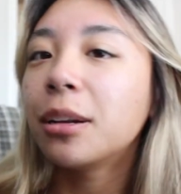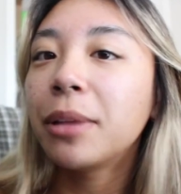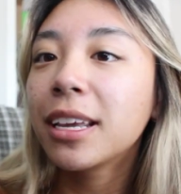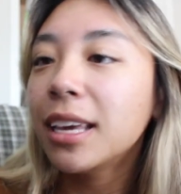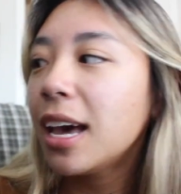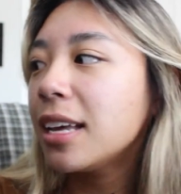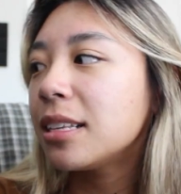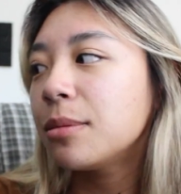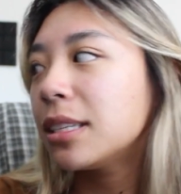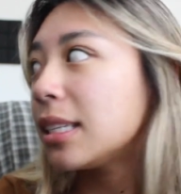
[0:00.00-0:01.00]
And I'm like, yeah, his
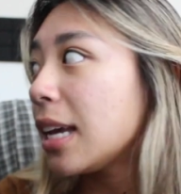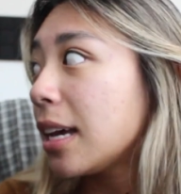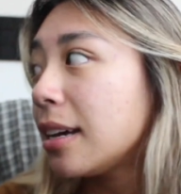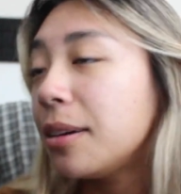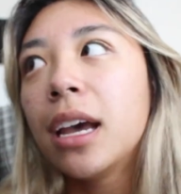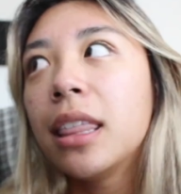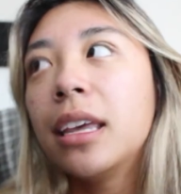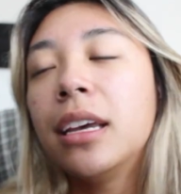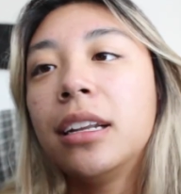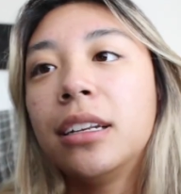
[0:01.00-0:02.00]
name is Sam. And
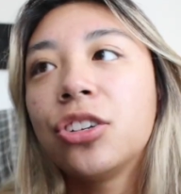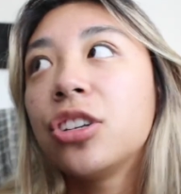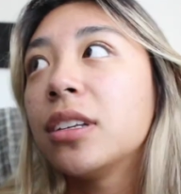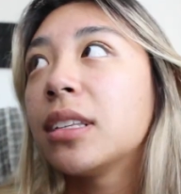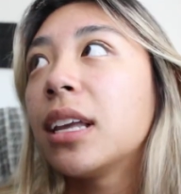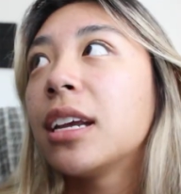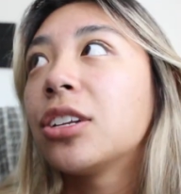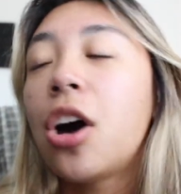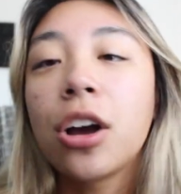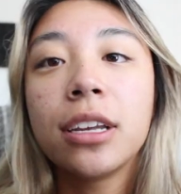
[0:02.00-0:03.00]
then she's like
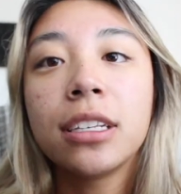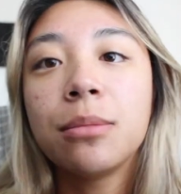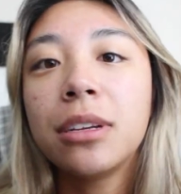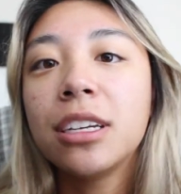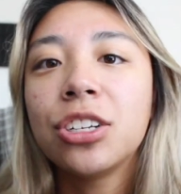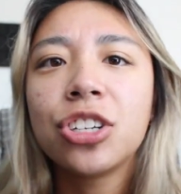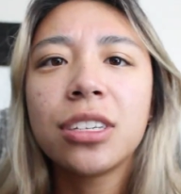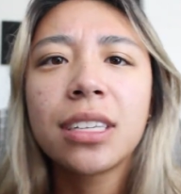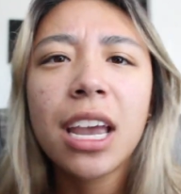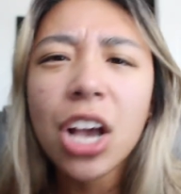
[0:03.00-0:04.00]
talking to me and
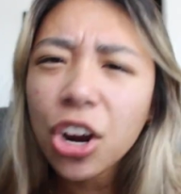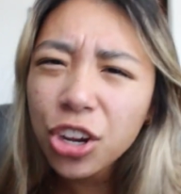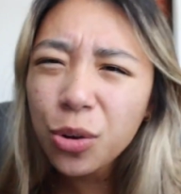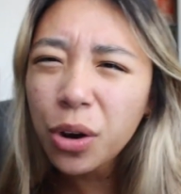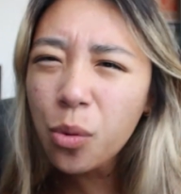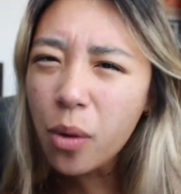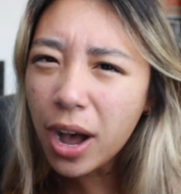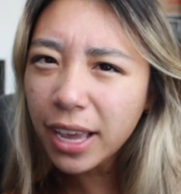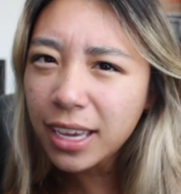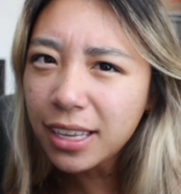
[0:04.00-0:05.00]
she's like, are you
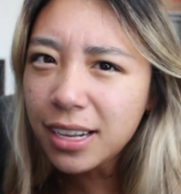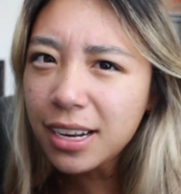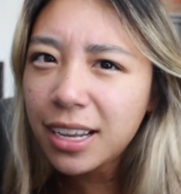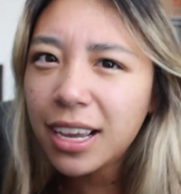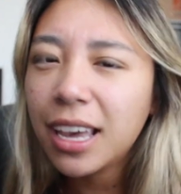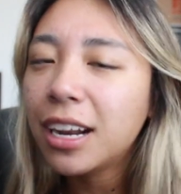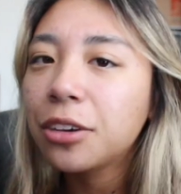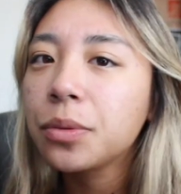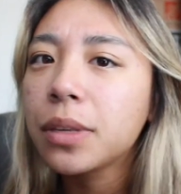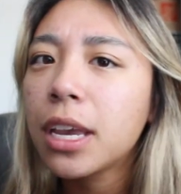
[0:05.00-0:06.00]
Hawaiian? And I
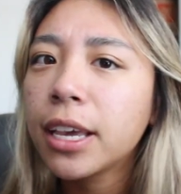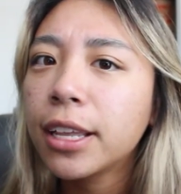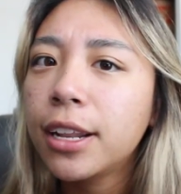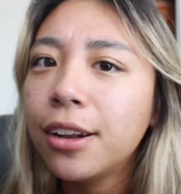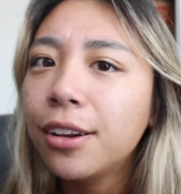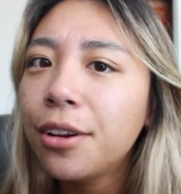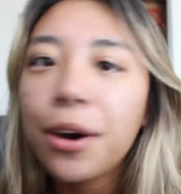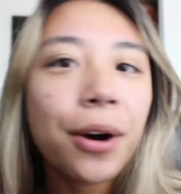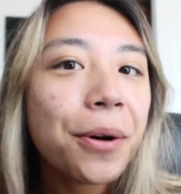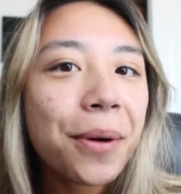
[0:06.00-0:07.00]
was like,
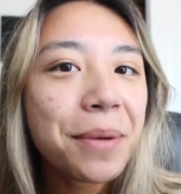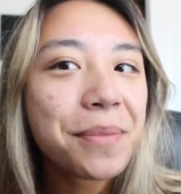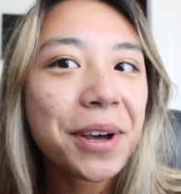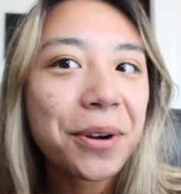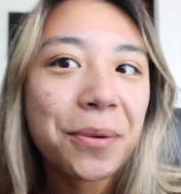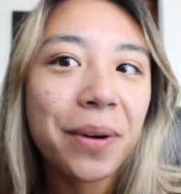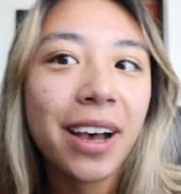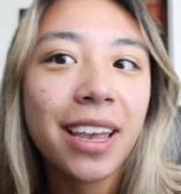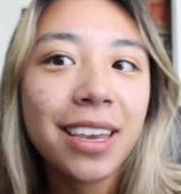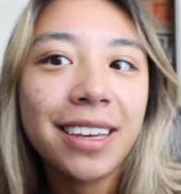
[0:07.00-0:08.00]
no, I'm not
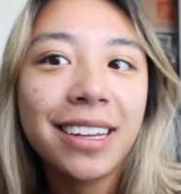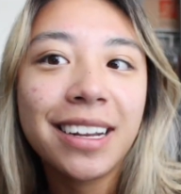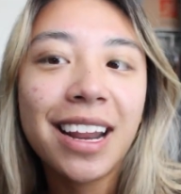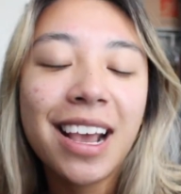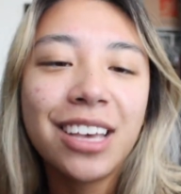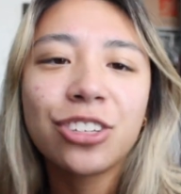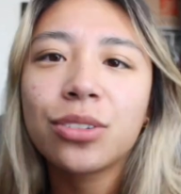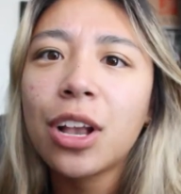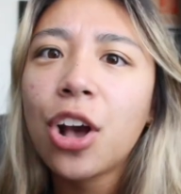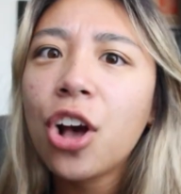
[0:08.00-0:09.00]
Hawaiian.
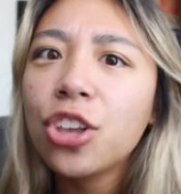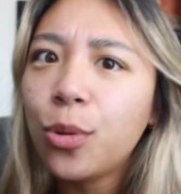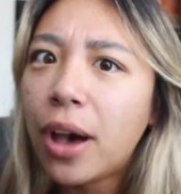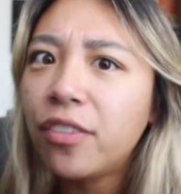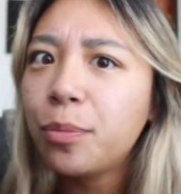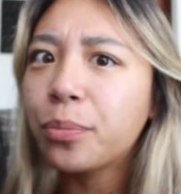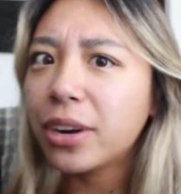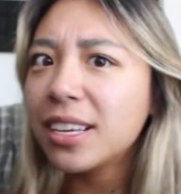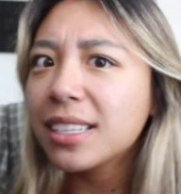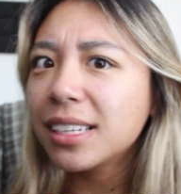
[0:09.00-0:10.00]
She's like, you have a
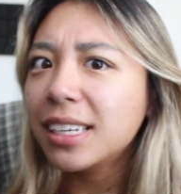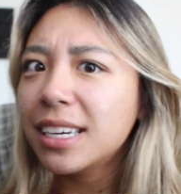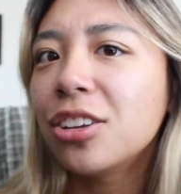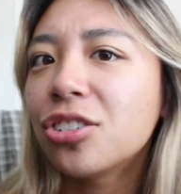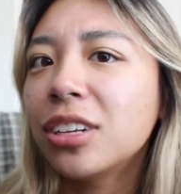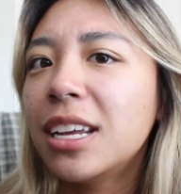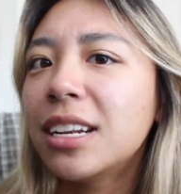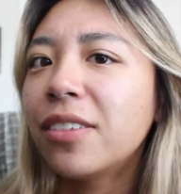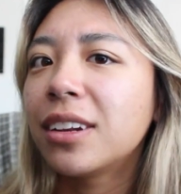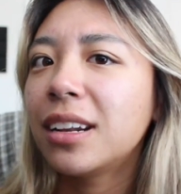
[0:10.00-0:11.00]
bracelet. Usually
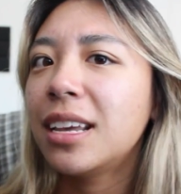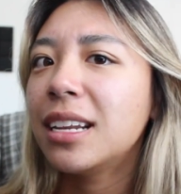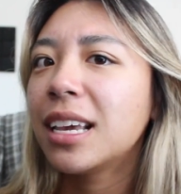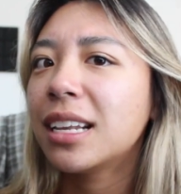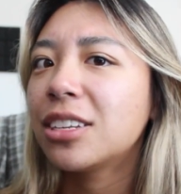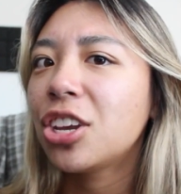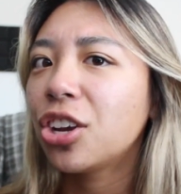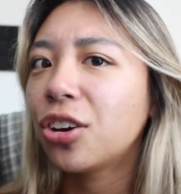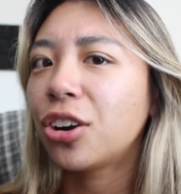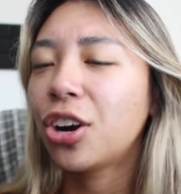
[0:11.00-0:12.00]
indicates that
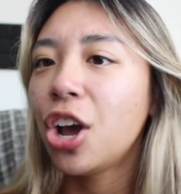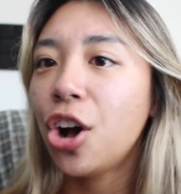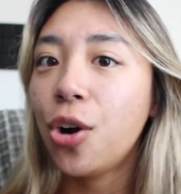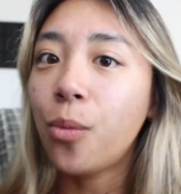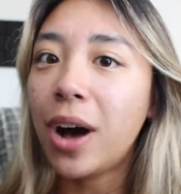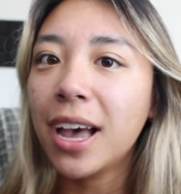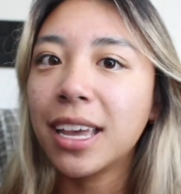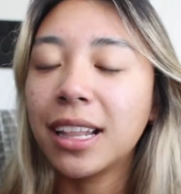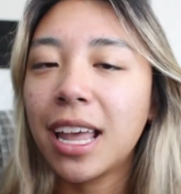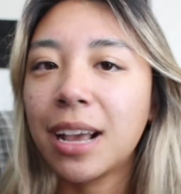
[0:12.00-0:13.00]
you're
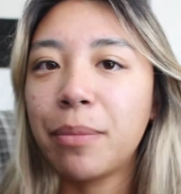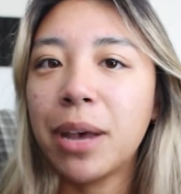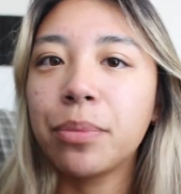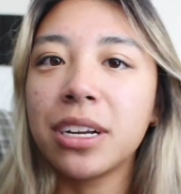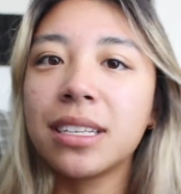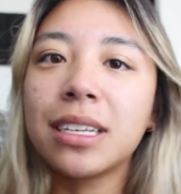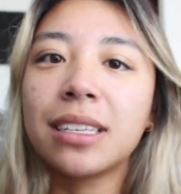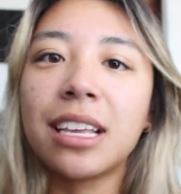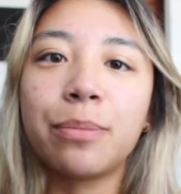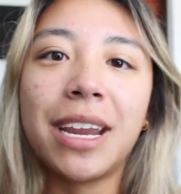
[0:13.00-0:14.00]
Hawaiian. Like my bracelet
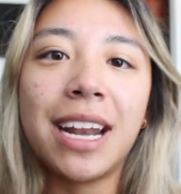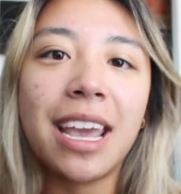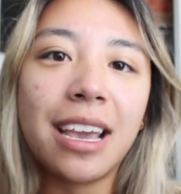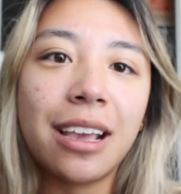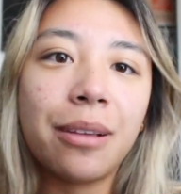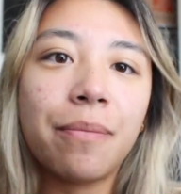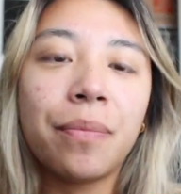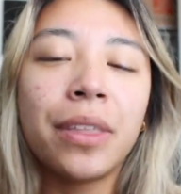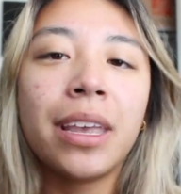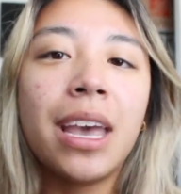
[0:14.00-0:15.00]
says my name.
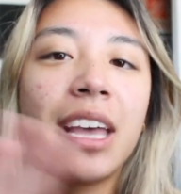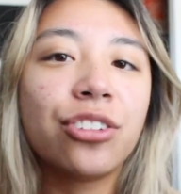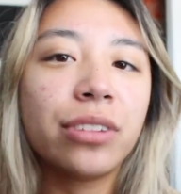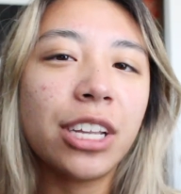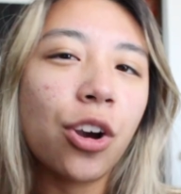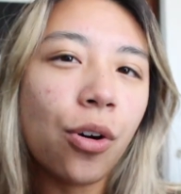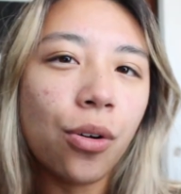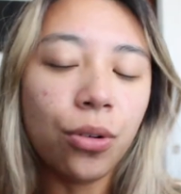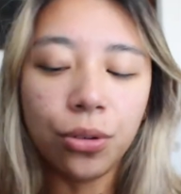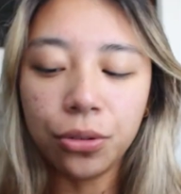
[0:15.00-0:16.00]
It's really
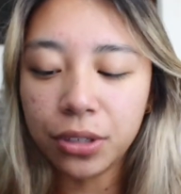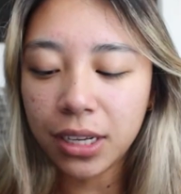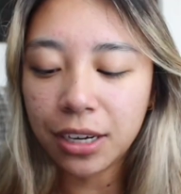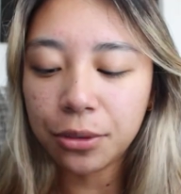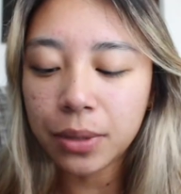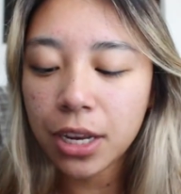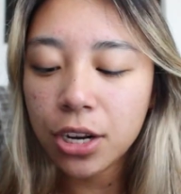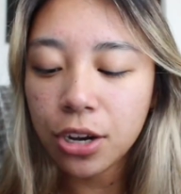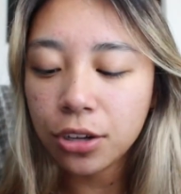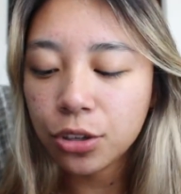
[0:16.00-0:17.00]
old. And I was like,
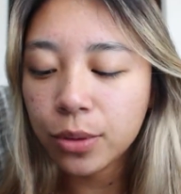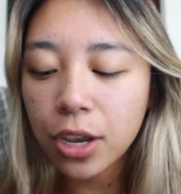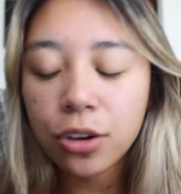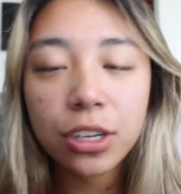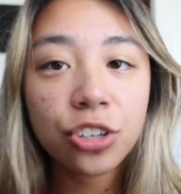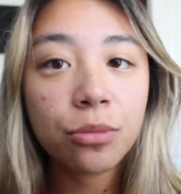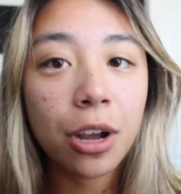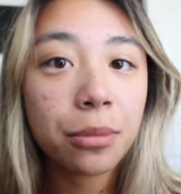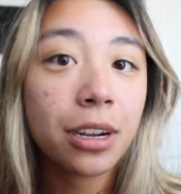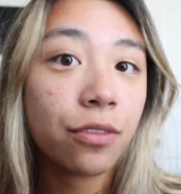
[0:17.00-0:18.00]
no. She was like, oh, did your
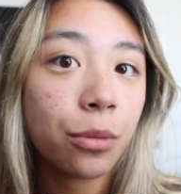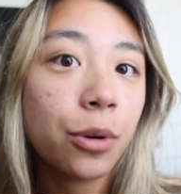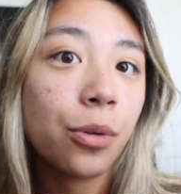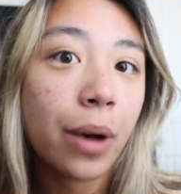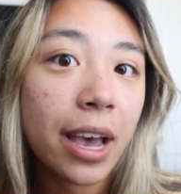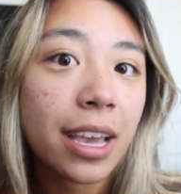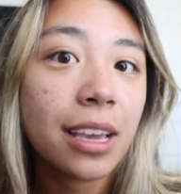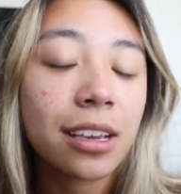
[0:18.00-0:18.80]
mom get it from Hawaii?